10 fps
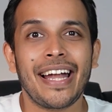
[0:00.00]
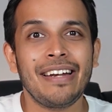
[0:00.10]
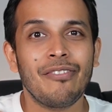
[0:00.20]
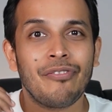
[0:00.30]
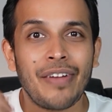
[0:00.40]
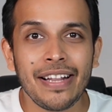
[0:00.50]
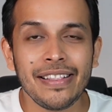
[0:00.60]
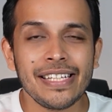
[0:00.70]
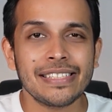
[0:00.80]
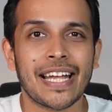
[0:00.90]
And when
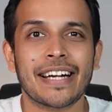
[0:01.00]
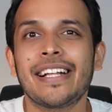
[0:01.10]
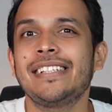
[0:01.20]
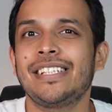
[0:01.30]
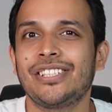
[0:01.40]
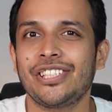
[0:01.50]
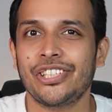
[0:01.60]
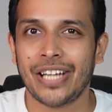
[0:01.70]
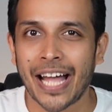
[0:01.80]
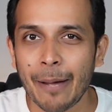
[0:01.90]
this tactile
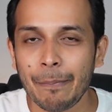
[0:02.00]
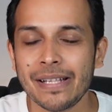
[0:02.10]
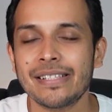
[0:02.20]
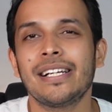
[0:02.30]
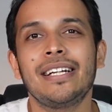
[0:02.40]
sensation happens,